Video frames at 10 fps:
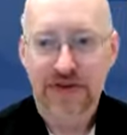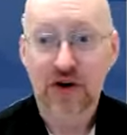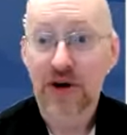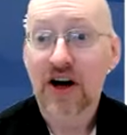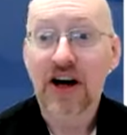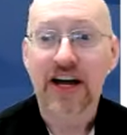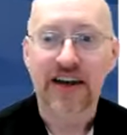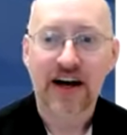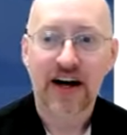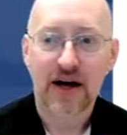Going
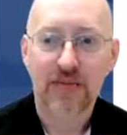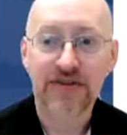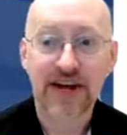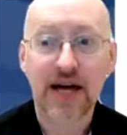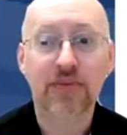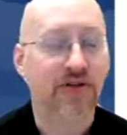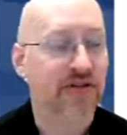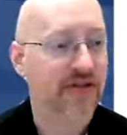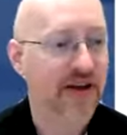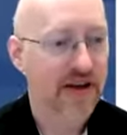on,
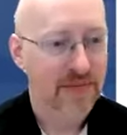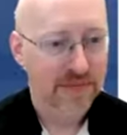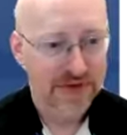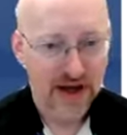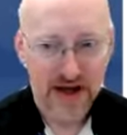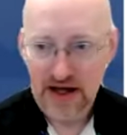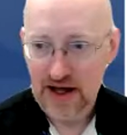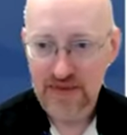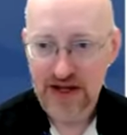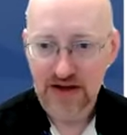tables.
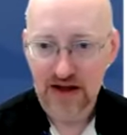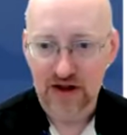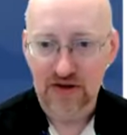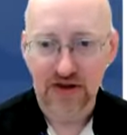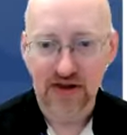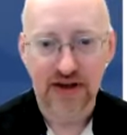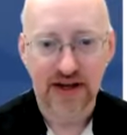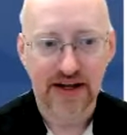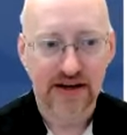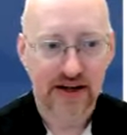
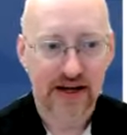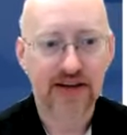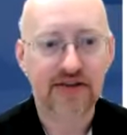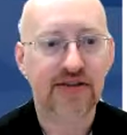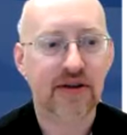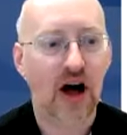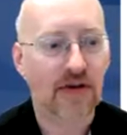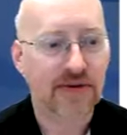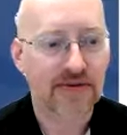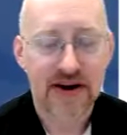it is
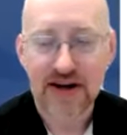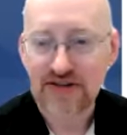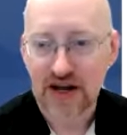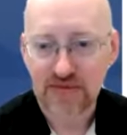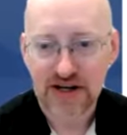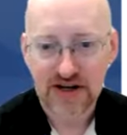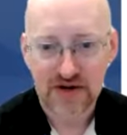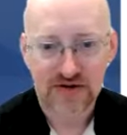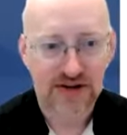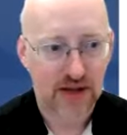often very tempting to
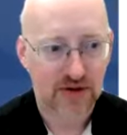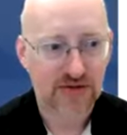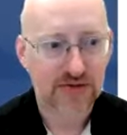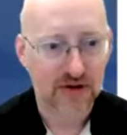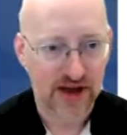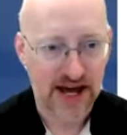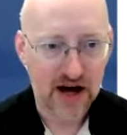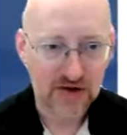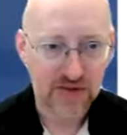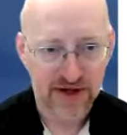use tables for
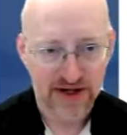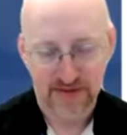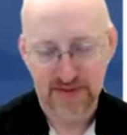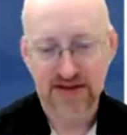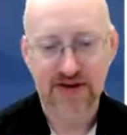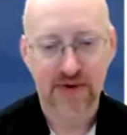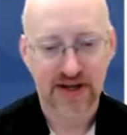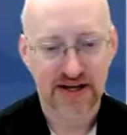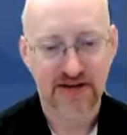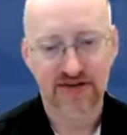layout because it makes it
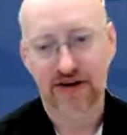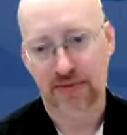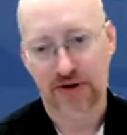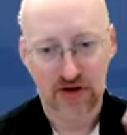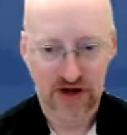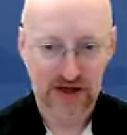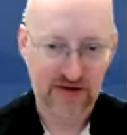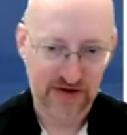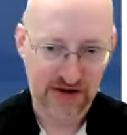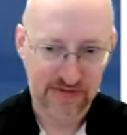really easy to put, okay,
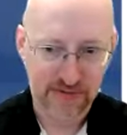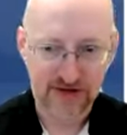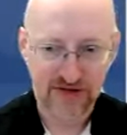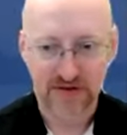there's a little information